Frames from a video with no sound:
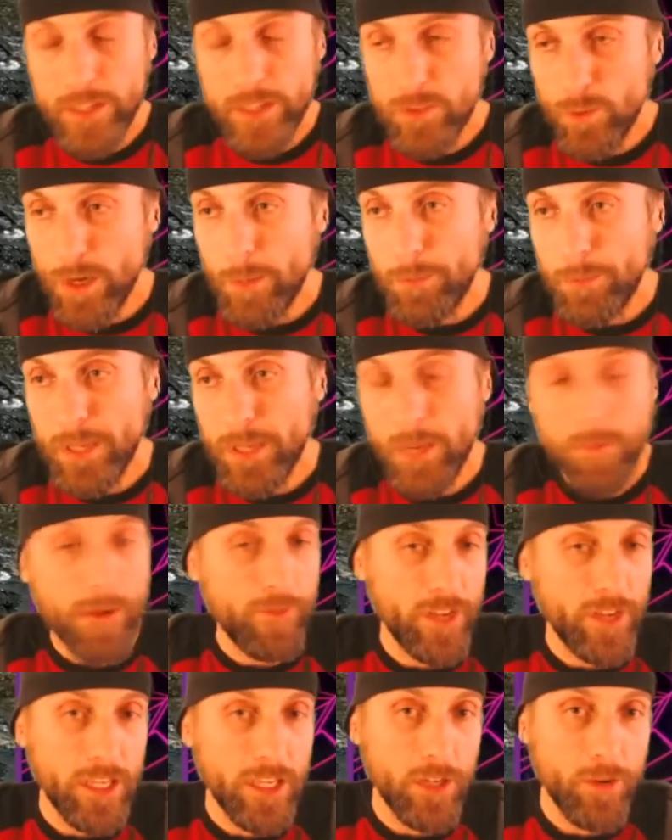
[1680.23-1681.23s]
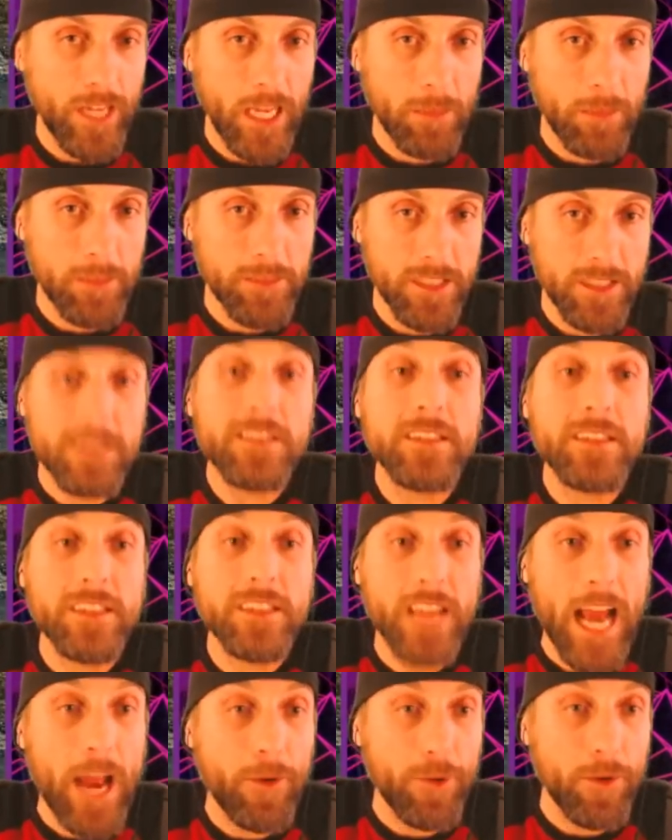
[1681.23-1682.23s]
when I play my video games, this is
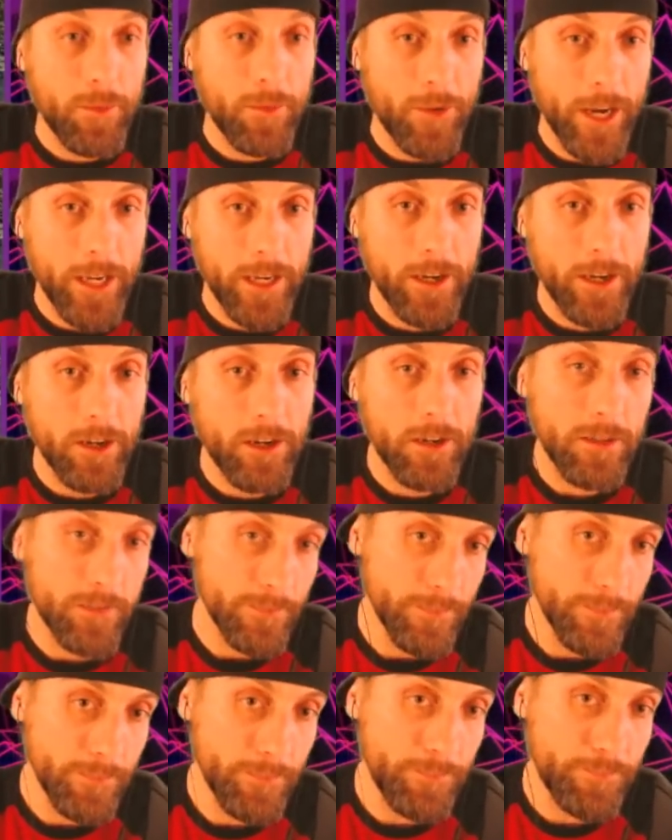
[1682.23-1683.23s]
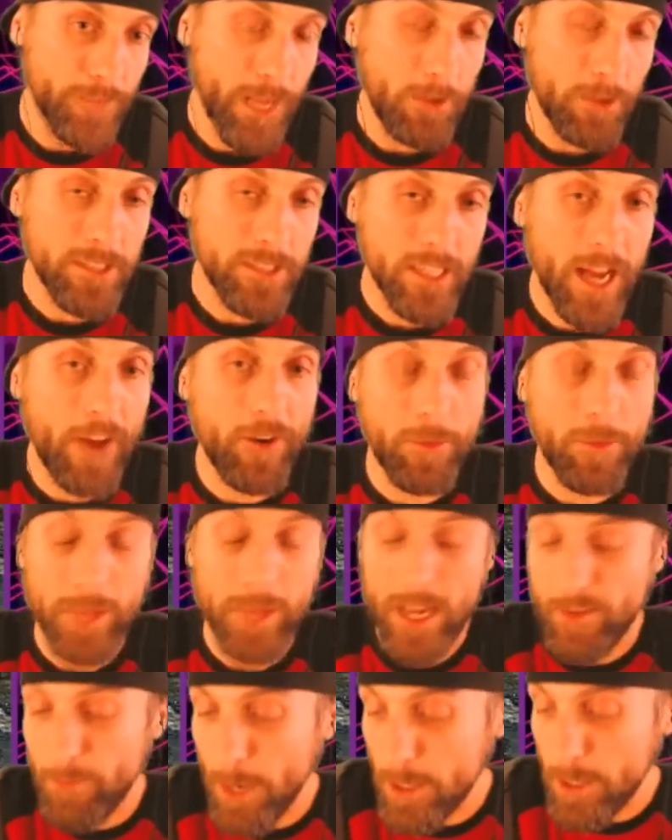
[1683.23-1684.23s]
Skyrim right here. Now in Skyrim, they
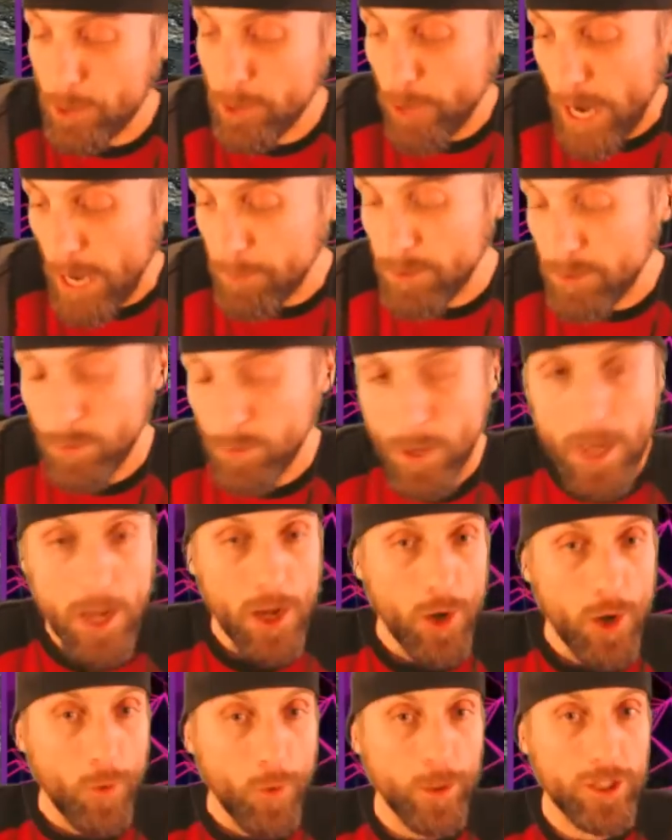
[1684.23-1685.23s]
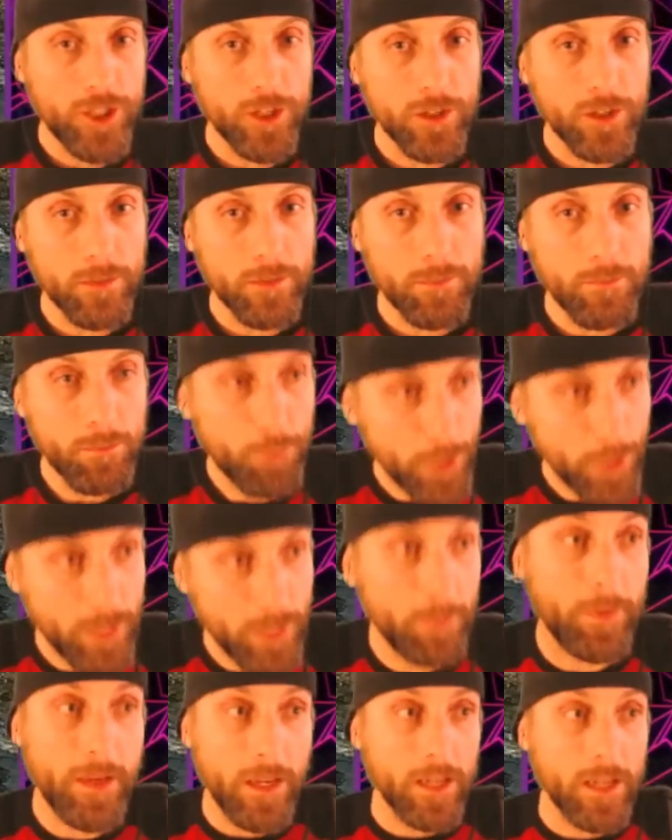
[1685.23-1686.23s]
have mud crabs, which are pretty
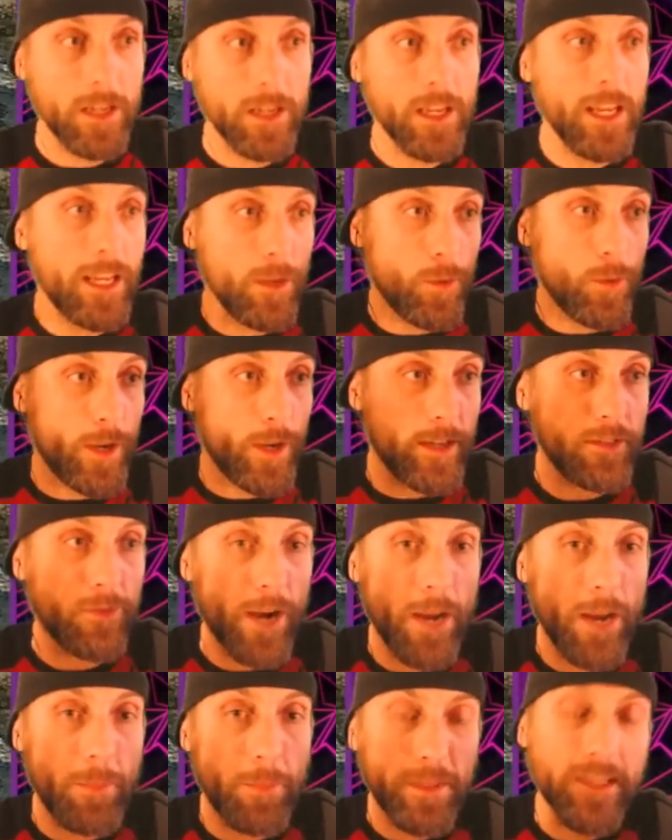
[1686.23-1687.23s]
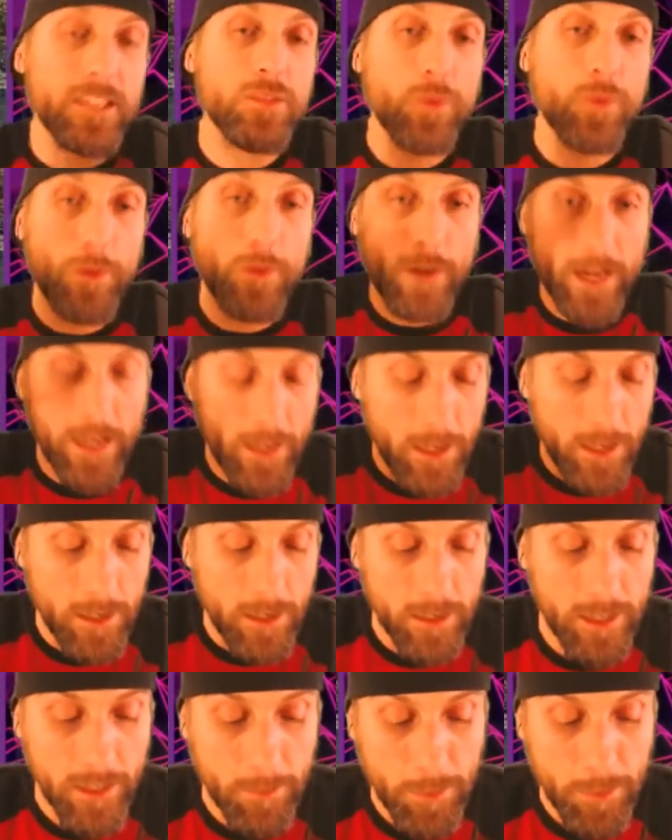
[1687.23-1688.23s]
big anyways, right? But this one right here
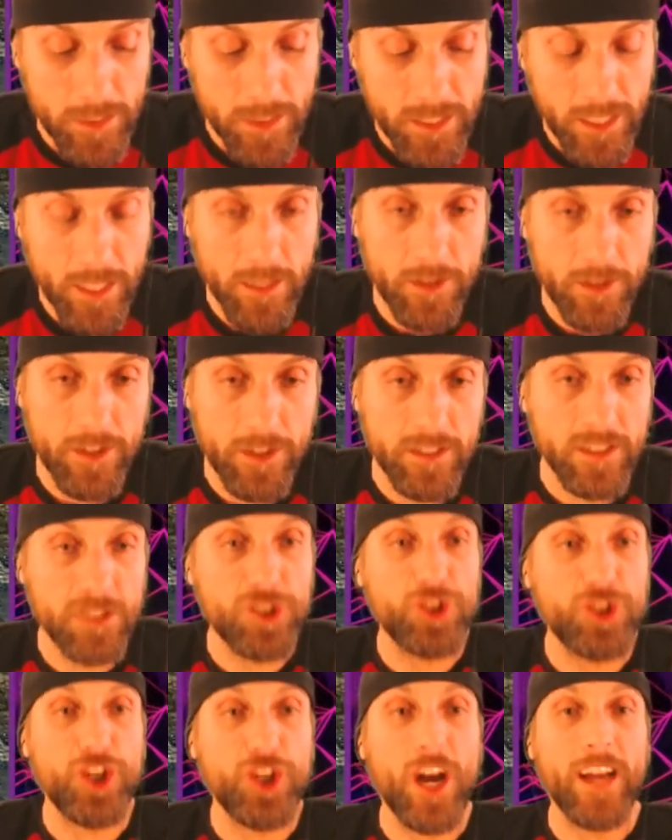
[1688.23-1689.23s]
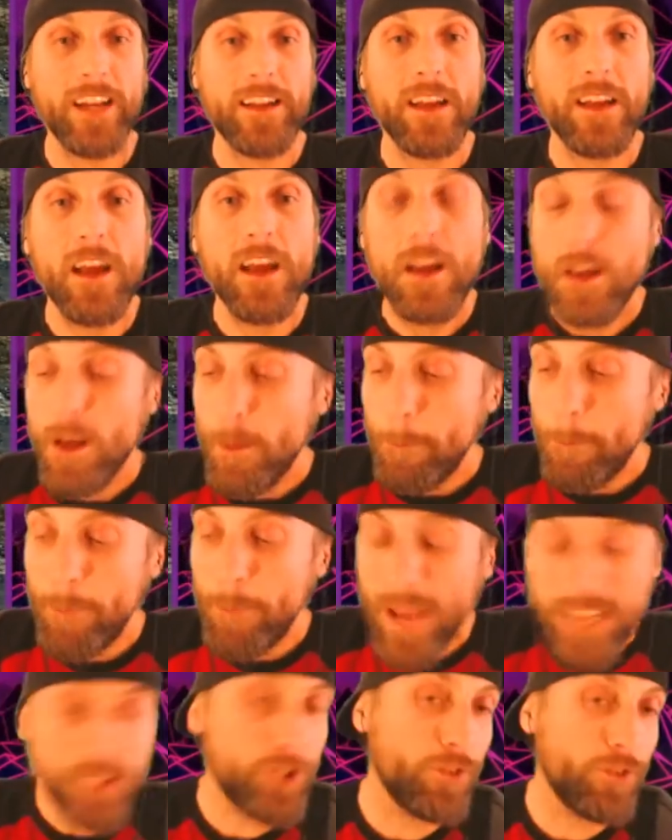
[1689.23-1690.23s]
in particular is a giant
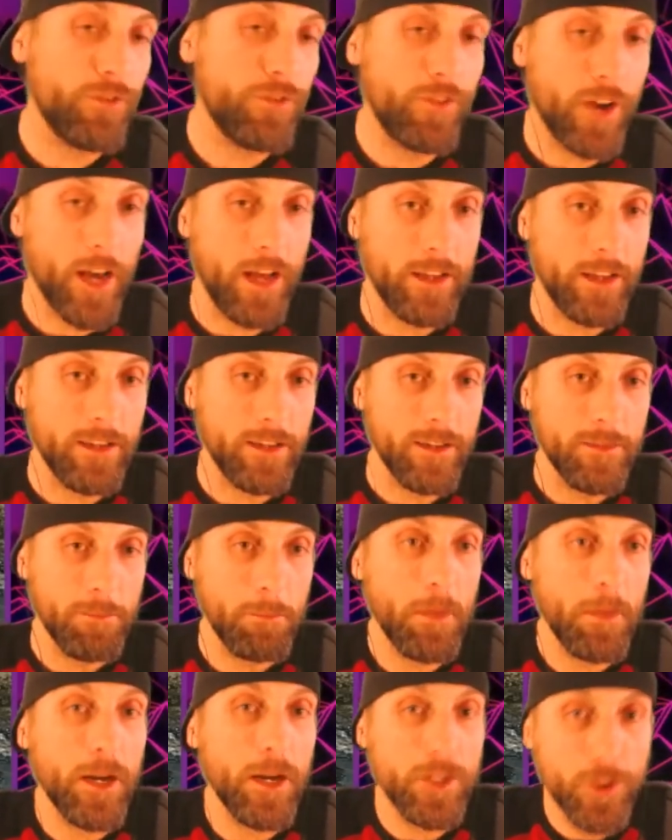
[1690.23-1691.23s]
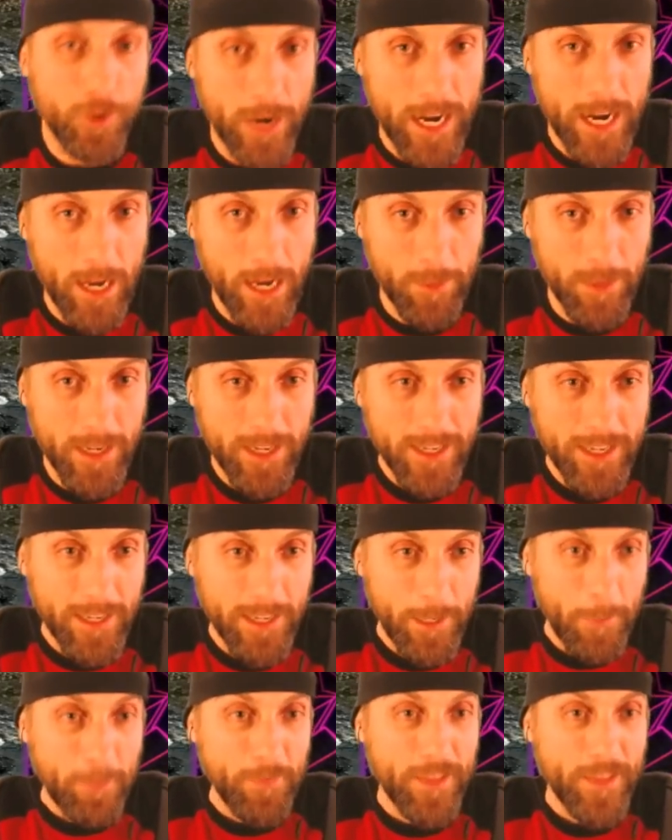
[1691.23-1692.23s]
petrified mud crab
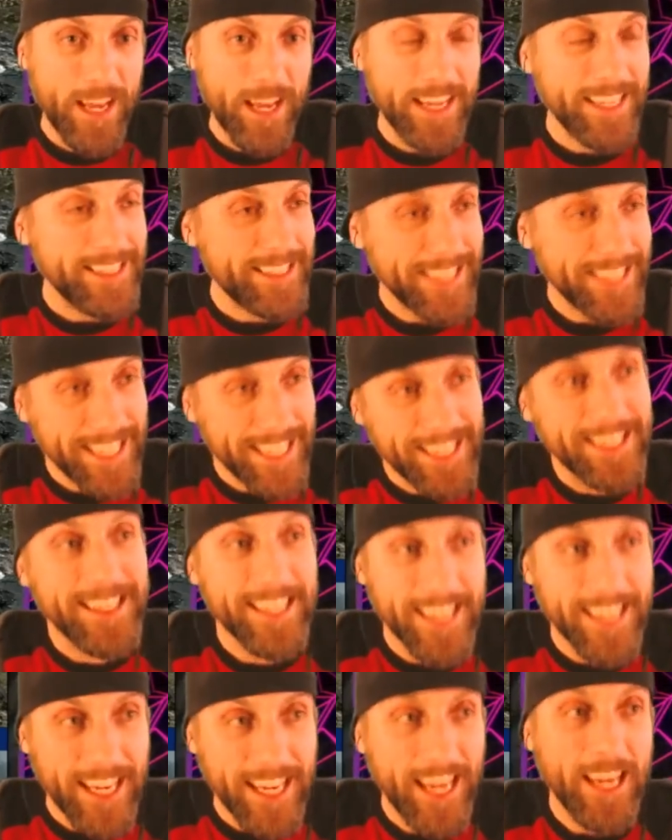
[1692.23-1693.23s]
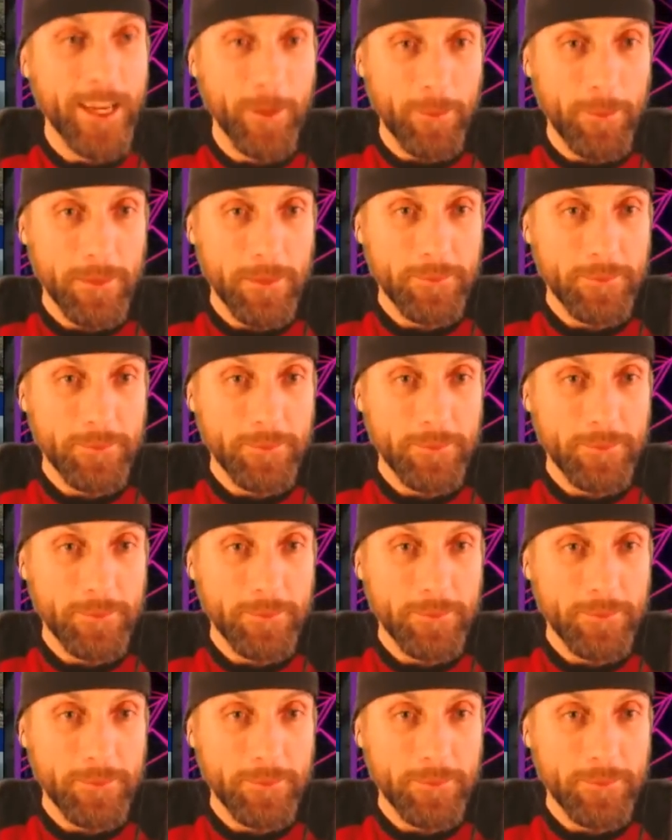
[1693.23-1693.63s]
that is in the game.